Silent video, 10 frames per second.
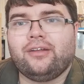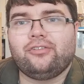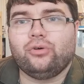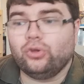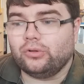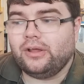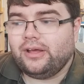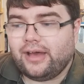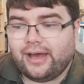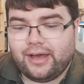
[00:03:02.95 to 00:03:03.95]
at all,
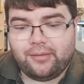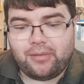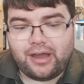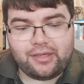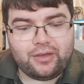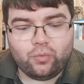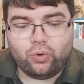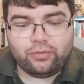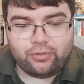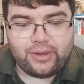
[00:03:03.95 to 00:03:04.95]
and I think
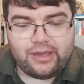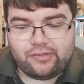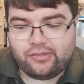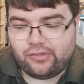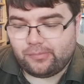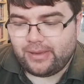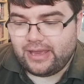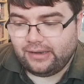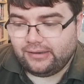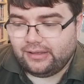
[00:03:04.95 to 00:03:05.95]
one of the reasons
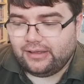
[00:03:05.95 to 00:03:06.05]
being,